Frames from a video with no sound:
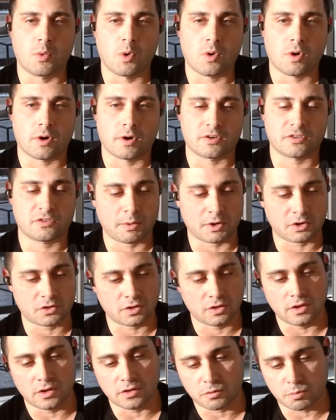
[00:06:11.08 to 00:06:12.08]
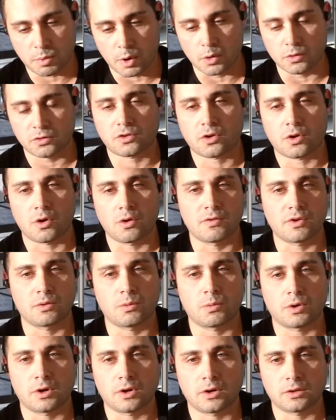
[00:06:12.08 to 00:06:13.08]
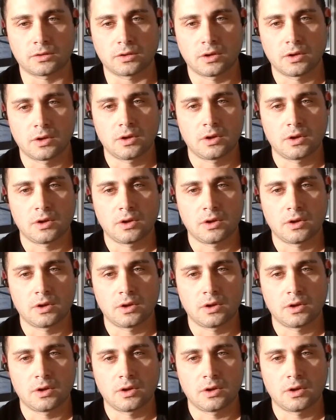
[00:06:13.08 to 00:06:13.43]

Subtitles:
more, especially in this post-COVID world,